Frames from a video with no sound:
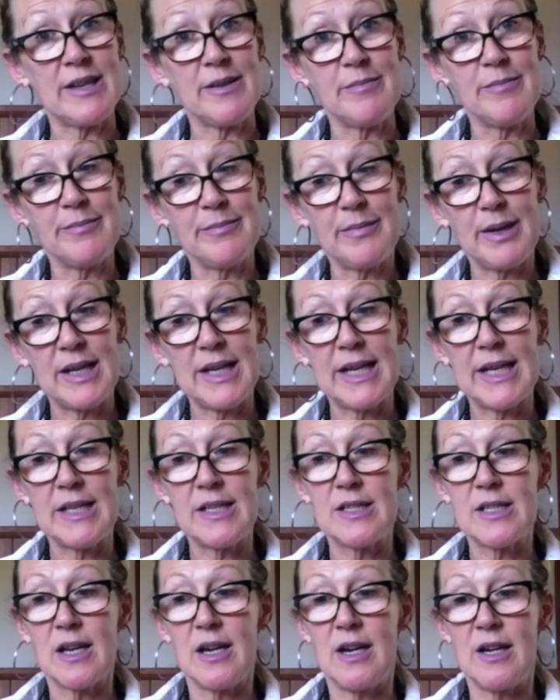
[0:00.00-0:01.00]
him
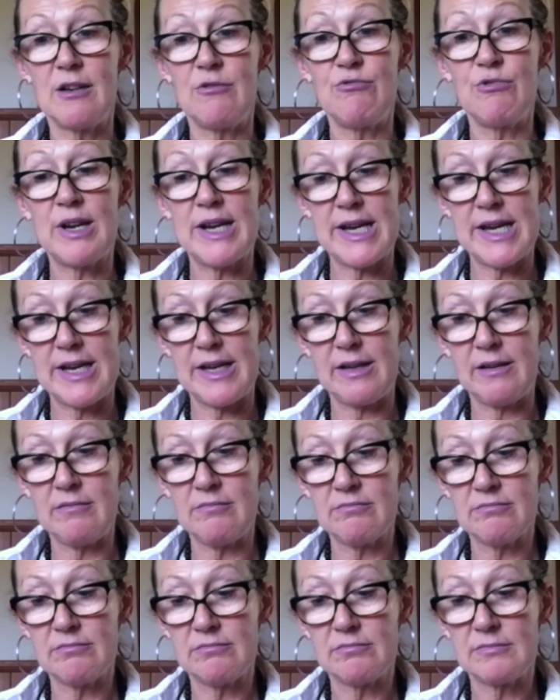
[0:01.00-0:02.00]
and I
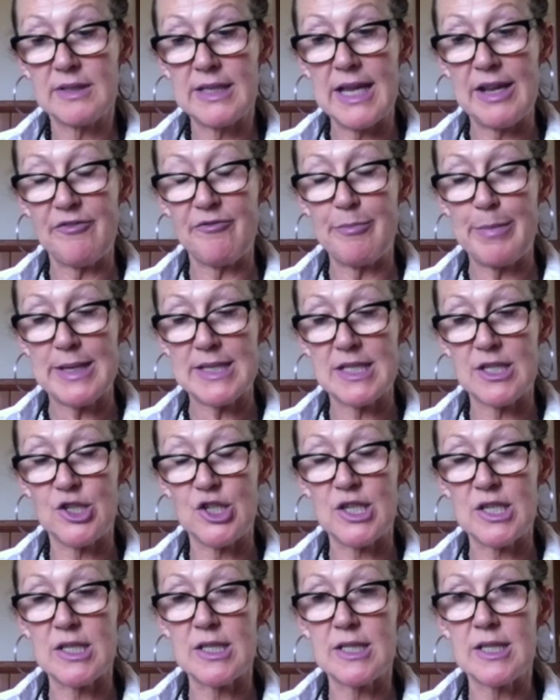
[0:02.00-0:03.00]
rang, left
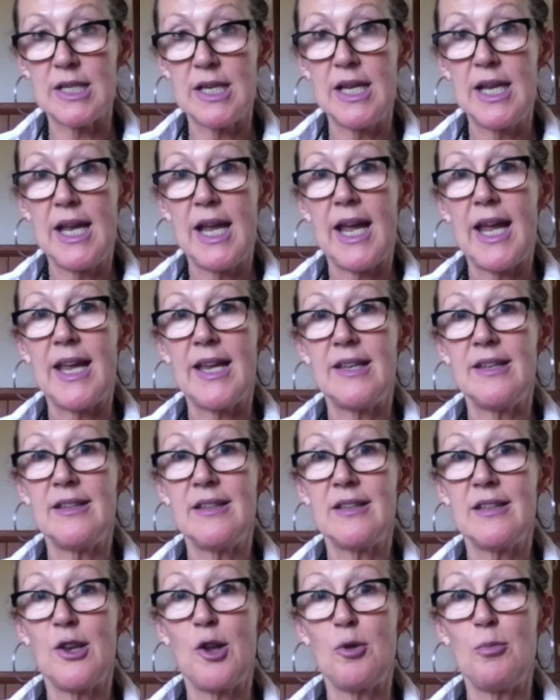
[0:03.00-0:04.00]
messages,
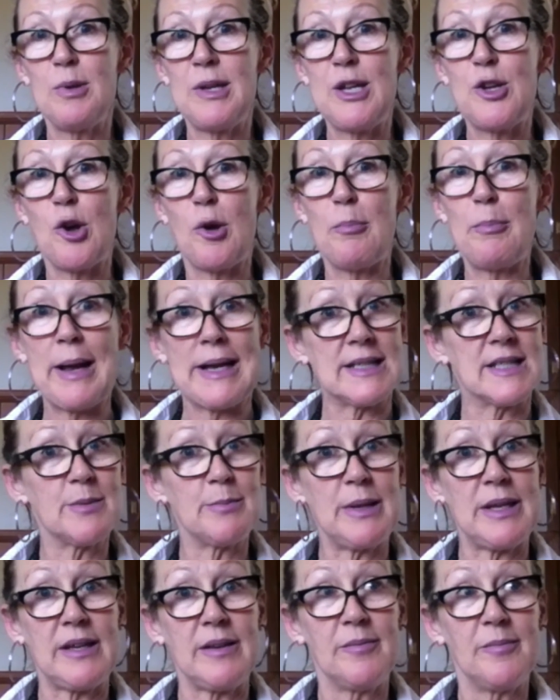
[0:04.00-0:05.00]
and nobody got back to
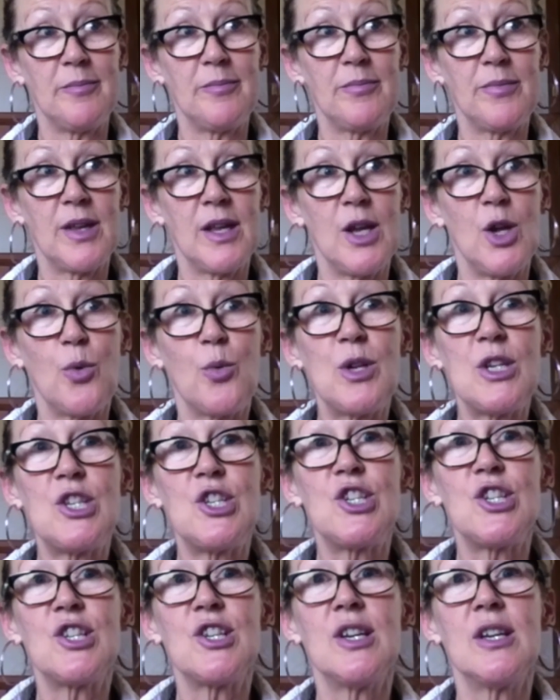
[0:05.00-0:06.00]
me,
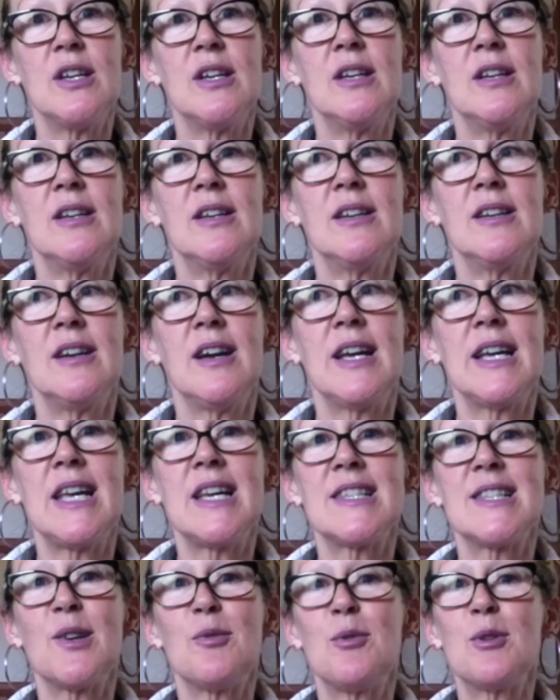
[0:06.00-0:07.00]
which I
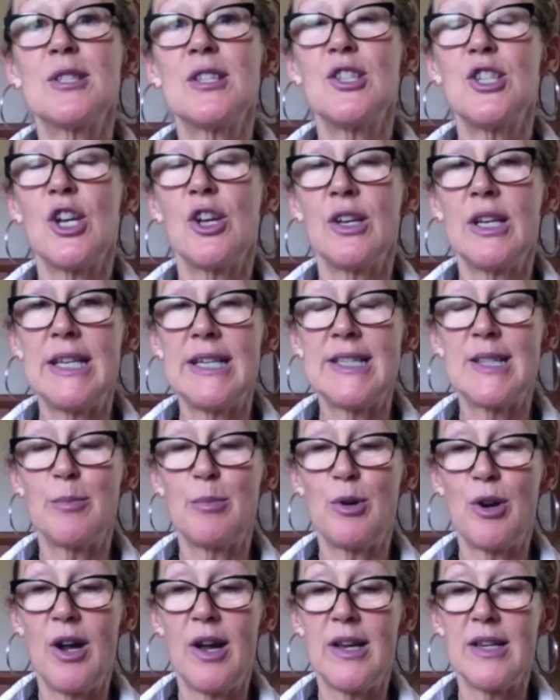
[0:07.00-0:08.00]
guess I wasn't totally
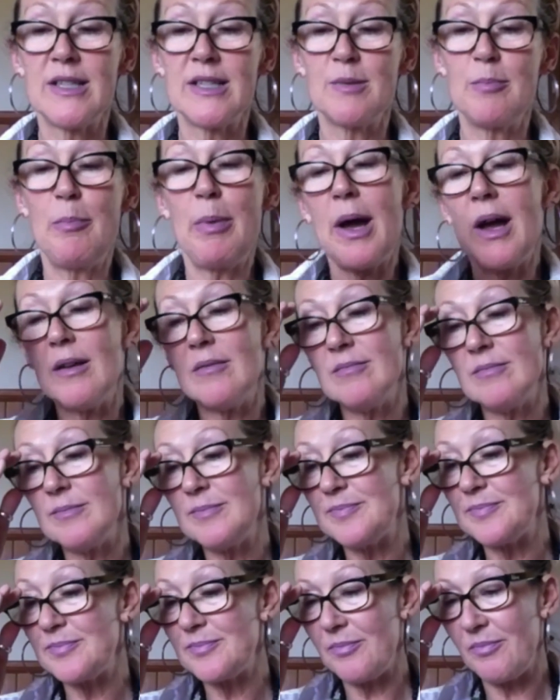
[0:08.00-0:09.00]
surprised, but
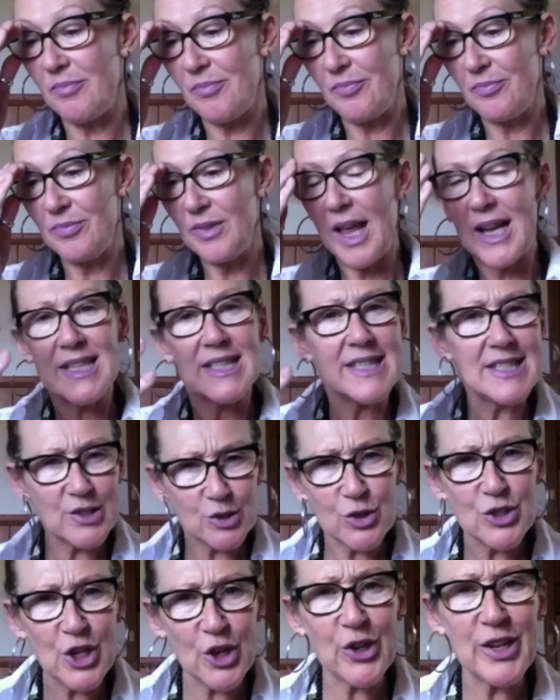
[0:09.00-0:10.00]
I
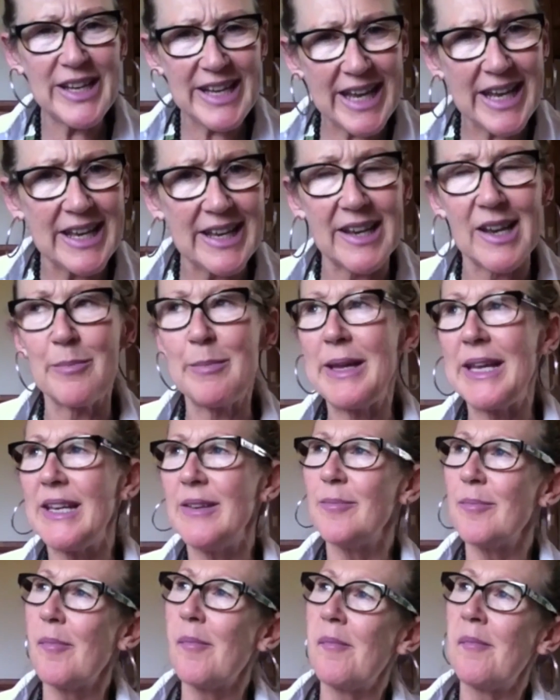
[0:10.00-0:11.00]
still don't get it. I
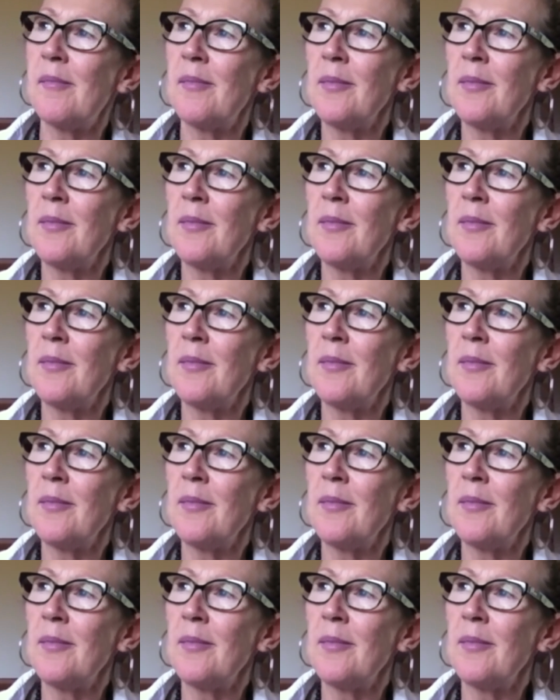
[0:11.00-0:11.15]
mean,